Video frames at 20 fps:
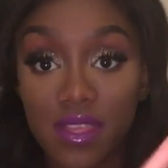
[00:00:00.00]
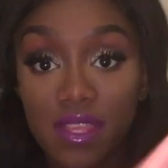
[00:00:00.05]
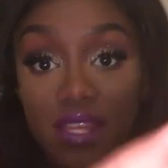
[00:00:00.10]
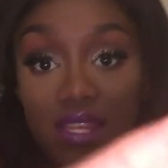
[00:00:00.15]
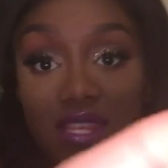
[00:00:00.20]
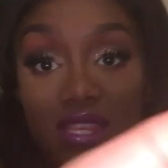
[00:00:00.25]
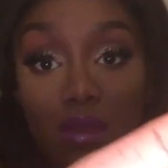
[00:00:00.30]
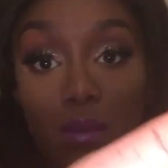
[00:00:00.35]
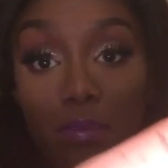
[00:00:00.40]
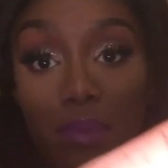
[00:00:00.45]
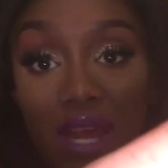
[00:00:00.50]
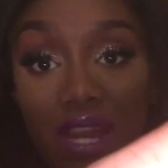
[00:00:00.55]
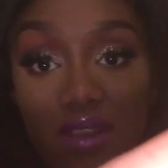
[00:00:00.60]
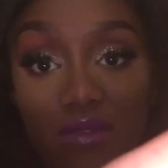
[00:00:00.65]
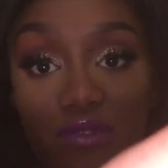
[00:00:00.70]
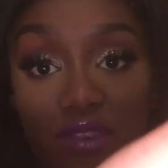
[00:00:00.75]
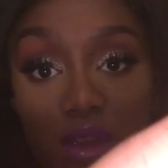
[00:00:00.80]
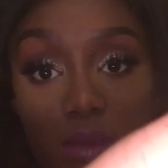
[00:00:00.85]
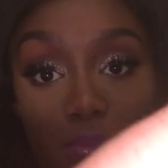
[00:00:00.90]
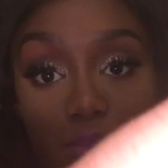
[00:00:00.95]
This is the
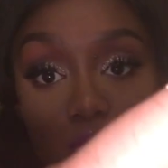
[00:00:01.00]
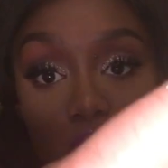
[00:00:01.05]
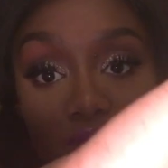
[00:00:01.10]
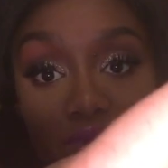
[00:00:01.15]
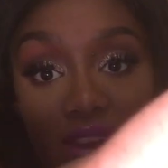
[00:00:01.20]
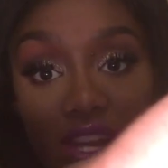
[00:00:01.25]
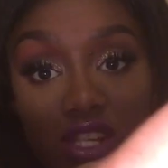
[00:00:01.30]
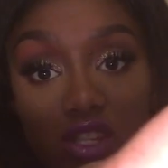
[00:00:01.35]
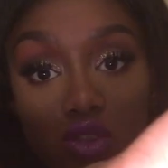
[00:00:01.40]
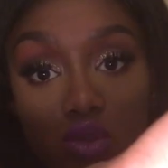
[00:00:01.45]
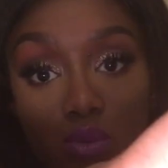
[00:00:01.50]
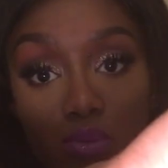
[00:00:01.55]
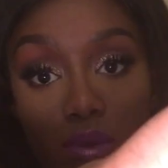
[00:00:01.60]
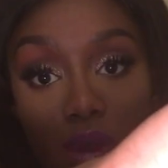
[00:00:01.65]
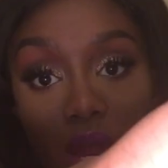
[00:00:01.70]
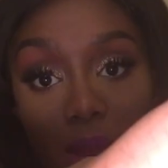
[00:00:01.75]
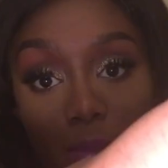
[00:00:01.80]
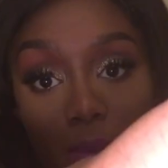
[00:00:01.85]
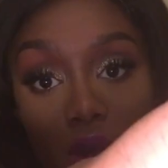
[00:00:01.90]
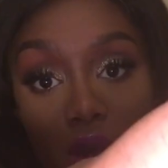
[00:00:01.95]
Benefit Professional
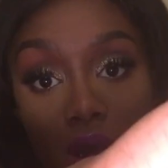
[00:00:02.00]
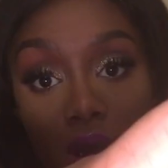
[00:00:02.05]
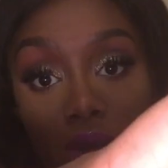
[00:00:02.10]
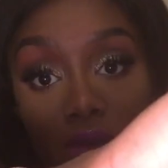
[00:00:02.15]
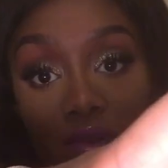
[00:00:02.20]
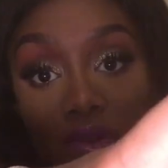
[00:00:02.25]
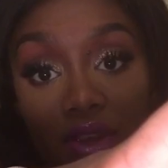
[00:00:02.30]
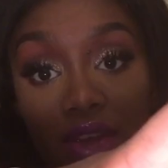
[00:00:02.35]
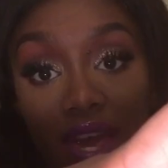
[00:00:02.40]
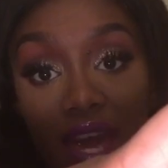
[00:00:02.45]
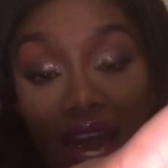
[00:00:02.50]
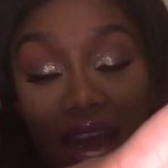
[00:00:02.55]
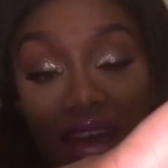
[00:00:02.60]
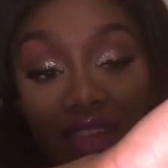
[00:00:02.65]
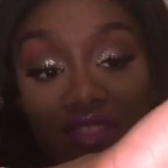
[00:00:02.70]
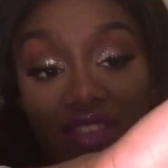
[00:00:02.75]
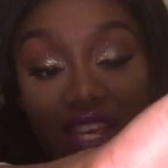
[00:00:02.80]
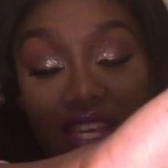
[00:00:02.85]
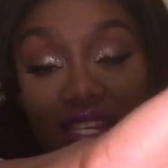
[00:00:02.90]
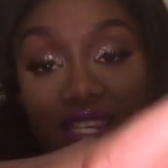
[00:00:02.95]
Primer.
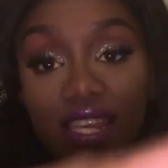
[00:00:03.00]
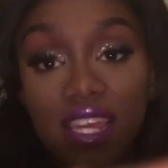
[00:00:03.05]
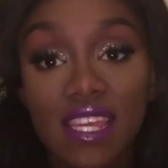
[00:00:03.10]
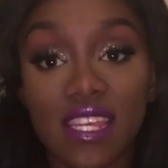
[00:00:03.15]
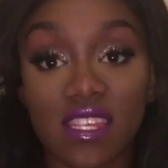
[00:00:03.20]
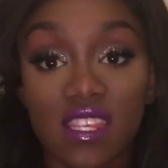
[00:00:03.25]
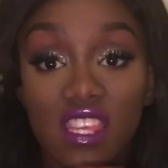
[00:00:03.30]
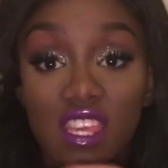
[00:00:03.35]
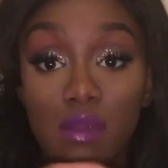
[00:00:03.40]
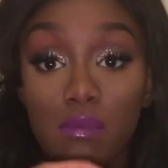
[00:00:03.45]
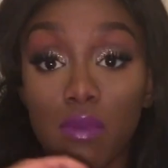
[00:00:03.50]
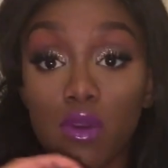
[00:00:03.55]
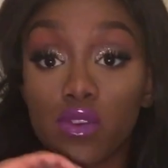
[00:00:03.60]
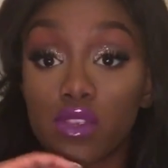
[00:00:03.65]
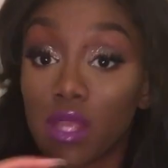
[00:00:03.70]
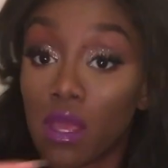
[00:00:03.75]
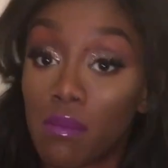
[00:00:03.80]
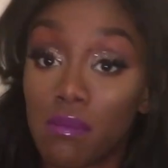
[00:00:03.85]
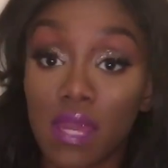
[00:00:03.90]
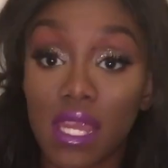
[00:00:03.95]
And this is the
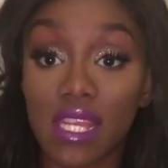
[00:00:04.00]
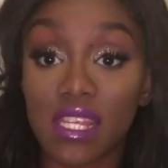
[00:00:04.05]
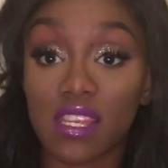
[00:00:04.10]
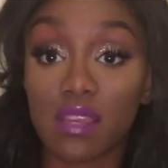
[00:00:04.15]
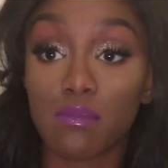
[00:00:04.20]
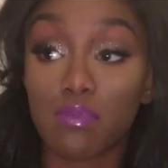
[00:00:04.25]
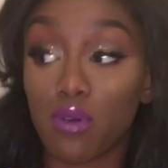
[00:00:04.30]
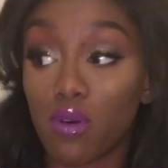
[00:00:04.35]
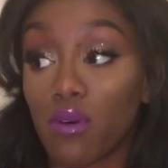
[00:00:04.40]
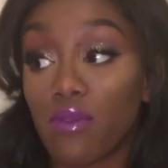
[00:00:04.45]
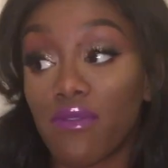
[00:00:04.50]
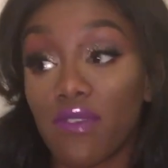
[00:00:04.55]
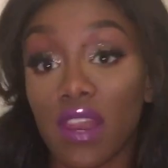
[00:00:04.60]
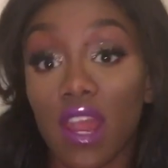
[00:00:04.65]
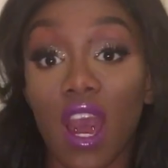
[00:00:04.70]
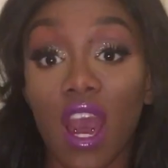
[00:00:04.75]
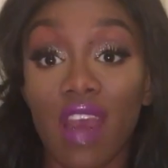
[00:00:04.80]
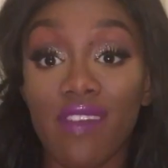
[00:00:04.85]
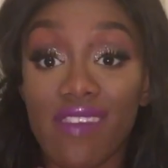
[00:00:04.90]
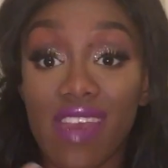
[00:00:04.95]
most amazing pore
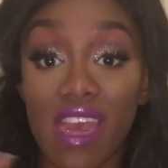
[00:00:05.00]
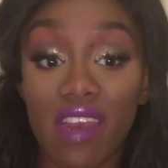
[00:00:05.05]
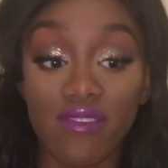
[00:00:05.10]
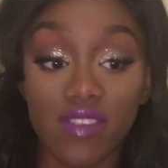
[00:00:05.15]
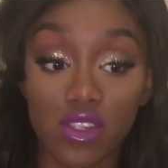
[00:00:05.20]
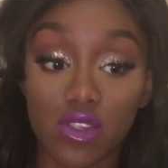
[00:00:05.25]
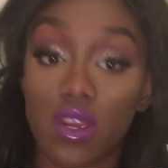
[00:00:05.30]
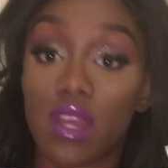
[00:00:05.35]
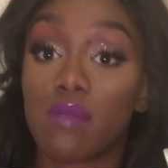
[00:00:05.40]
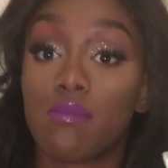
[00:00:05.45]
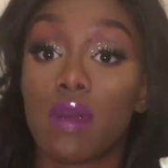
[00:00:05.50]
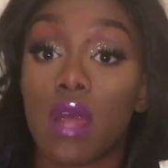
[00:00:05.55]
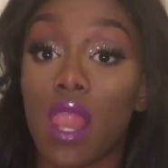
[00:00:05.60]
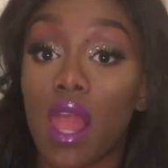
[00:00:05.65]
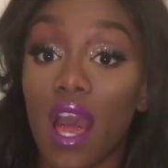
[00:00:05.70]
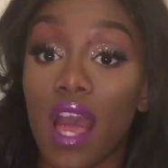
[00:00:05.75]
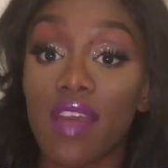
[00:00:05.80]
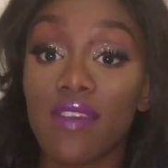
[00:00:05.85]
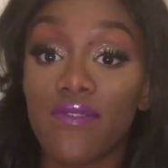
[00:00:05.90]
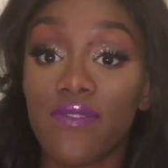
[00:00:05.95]
filler I've ever tried in my
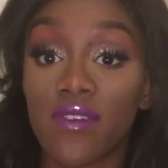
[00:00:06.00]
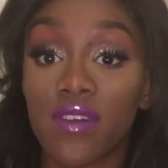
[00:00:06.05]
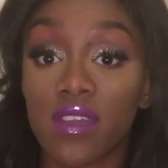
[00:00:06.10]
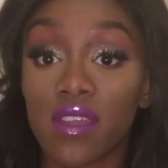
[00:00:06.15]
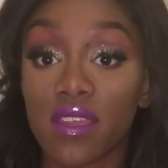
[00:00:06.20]
life.